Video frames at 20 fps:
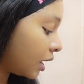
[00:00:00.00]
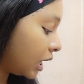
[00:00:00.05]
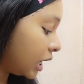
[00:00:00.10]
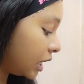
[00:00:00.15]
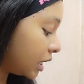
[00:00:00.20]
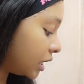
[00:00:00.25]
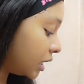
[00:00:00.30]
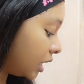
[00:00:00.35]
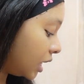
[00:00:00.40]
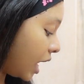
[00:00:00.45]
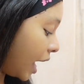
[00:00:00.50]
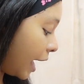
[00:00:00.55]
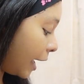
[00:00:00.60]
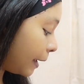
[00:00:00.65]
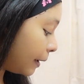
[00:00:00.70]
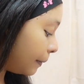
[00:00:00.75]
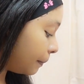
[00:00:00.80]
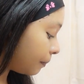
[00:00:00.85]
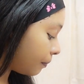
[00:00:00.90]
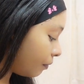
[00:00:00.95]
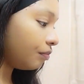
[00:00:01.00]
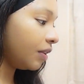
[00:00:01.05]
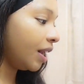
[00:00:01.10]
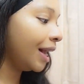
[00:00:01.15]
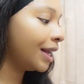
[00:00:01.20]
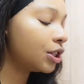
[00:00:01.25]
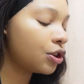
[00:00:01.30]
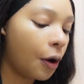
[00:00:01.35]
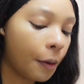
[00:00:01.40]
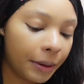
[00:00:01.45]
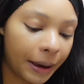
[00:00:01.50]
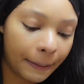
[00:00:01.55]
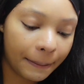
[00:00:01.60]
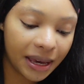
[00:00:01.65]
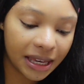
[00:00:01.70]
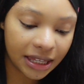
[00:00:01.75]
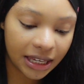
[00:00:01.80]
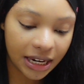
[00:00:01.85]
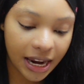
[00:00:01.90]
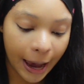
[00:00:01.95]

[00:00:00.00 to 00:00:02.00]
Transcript: Cause today is gonna be a busy